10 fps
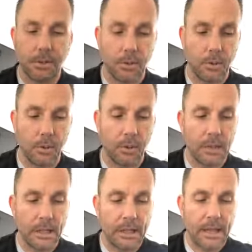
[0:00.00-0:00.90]
2.
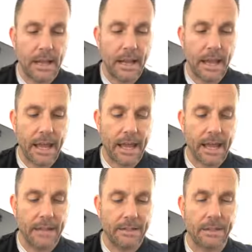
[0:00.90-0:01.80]

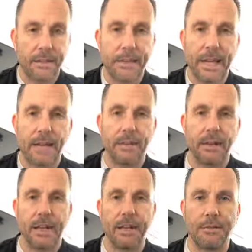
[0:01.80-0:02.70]
And it's going to be kind of
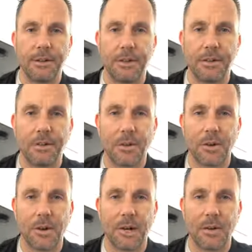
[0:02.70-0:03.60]
an interesting
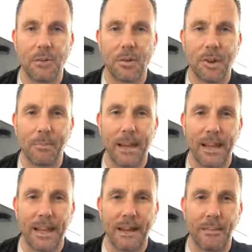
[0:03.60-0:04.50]
story. Good morning,
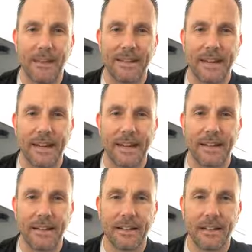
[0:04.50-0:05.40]
Pam and
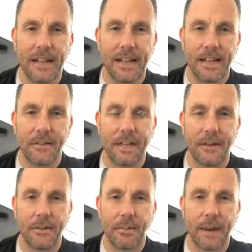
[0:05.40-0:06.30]
Diana and the
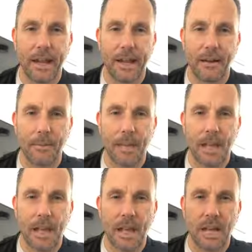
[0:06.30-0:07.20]
other Pam.
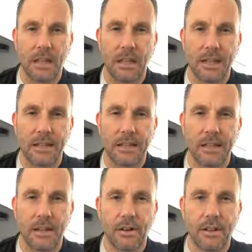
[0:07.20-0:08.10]
Lynn,
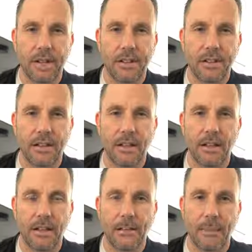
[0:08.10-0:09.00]
Terry,
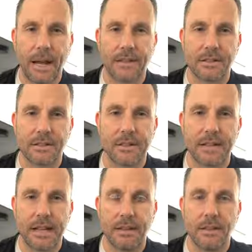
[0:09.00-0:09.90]
Sheila, Pastor
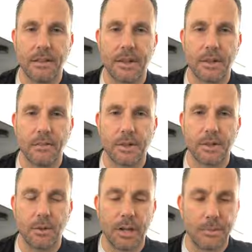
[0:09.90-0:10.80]
Dale, thank you for
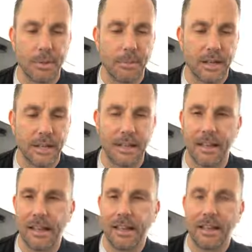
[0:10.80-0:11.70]
joining me, buddy.
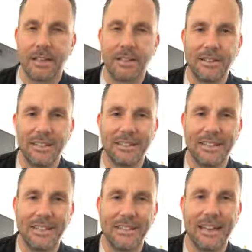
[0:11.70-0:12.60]
Good to
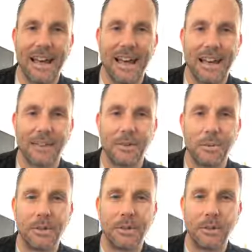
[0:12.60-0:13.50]
see you guys.
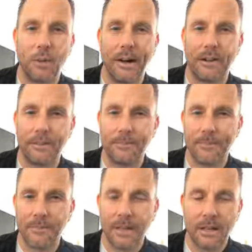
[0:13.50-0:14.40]
Hope you're doing well.
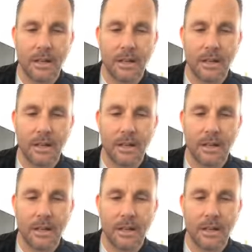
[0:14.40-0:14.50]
